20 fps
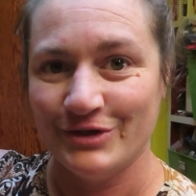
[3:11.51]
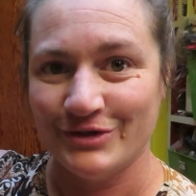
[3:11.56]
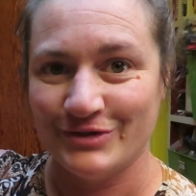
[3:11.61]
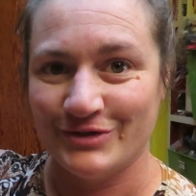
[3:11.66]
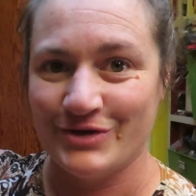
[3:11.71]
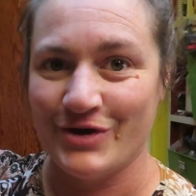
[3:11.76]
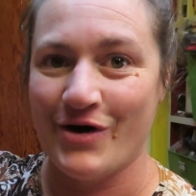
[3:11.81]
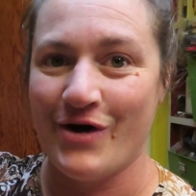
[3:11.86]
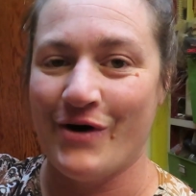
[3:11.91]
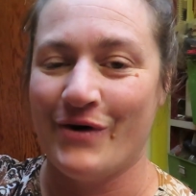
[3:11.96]

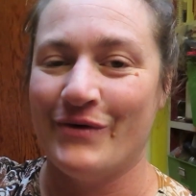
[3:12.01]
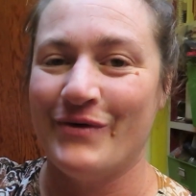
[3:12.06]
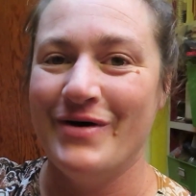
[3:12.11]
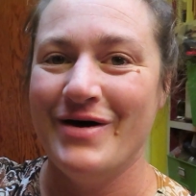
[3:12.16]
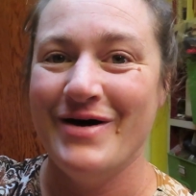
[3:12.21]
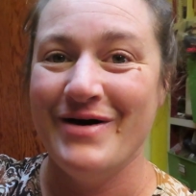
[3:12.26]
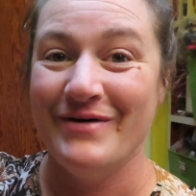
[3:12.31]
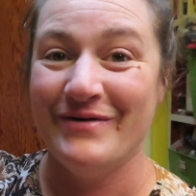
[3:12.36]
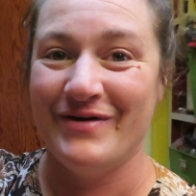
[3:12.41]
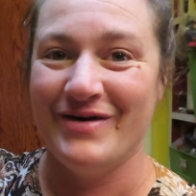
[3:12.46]
So
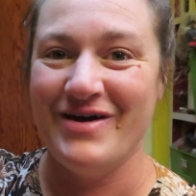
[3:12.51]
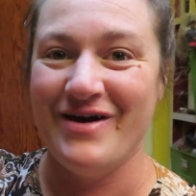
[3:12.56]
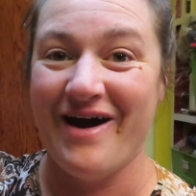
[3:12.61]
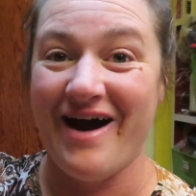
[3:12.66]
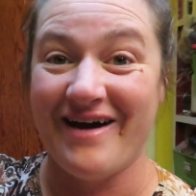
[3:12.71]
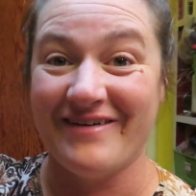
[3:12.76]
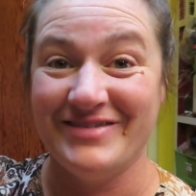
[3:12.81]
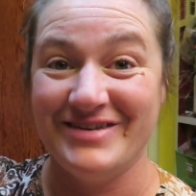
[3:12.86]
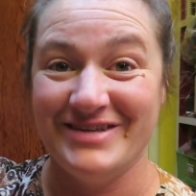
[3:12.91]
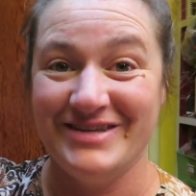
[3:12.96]
what you
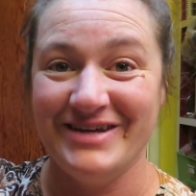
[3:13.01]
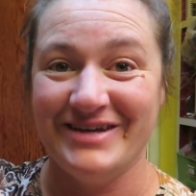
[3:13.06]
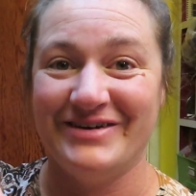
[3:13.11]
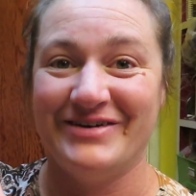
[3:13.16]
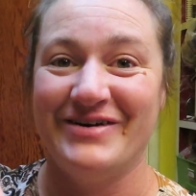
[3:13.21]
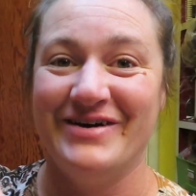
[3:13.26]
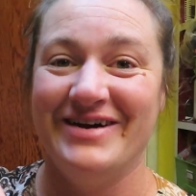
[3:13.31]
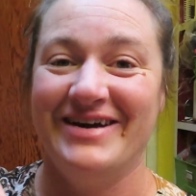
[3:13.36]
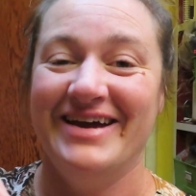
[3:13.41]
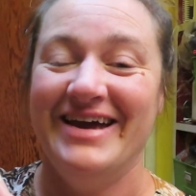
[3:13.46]
have to
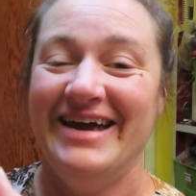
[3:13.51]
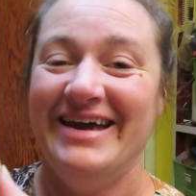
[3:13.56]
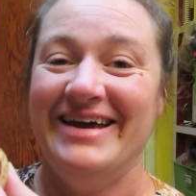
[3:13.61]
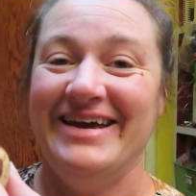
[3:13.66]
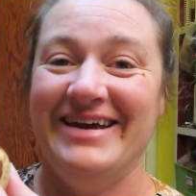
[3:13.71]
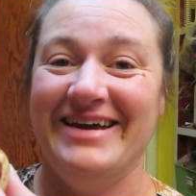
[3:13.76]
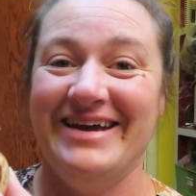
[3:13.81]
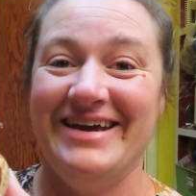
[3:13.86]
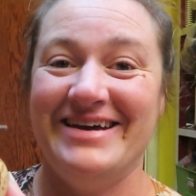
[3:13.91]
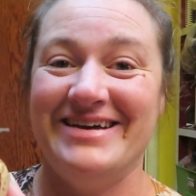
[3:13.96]
do
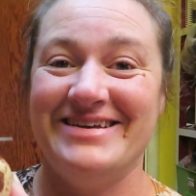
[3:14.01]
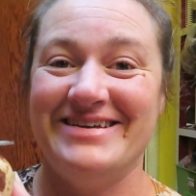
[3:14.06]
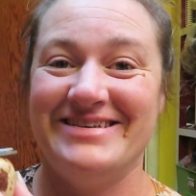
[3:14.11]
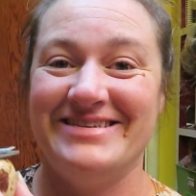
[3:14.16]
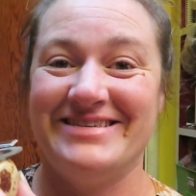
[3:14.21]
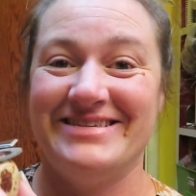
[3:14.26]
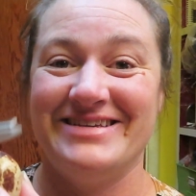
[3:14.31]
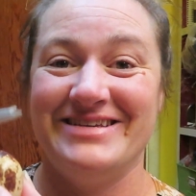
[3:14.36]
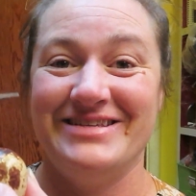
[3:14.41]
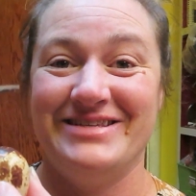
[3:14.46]

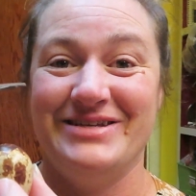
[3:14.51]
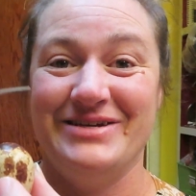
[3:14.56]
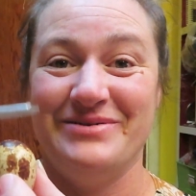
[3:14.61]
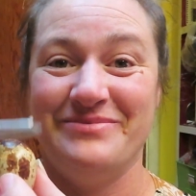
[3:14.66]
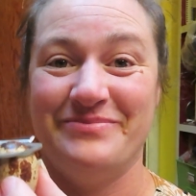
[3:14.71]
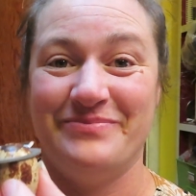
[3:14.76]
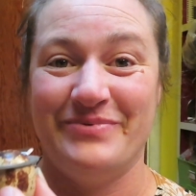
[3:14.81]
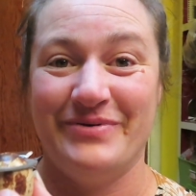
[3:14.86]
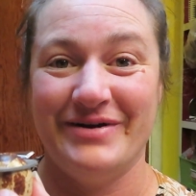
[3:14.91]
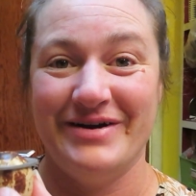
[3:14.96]
is
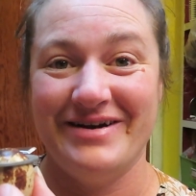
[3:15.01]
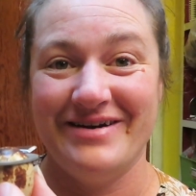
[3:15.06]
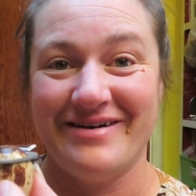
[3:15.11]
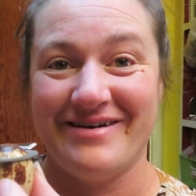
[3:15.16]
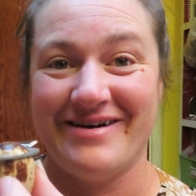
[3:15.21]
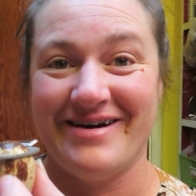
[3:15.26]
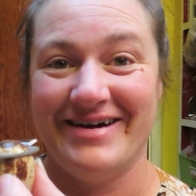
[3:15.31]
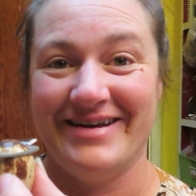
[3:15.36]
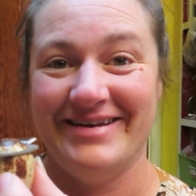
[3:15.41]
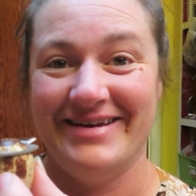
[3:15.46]
to put it
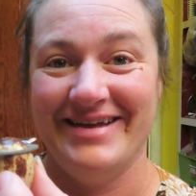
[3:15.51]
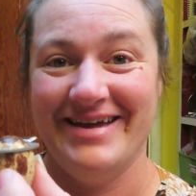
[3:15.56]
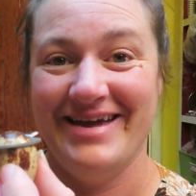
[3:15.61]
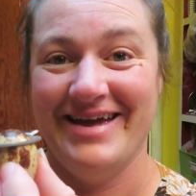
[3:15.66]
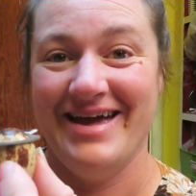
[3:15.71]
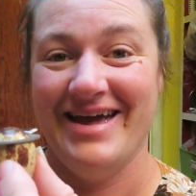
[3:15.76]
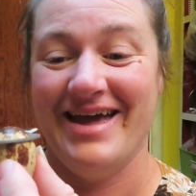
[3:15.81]
on,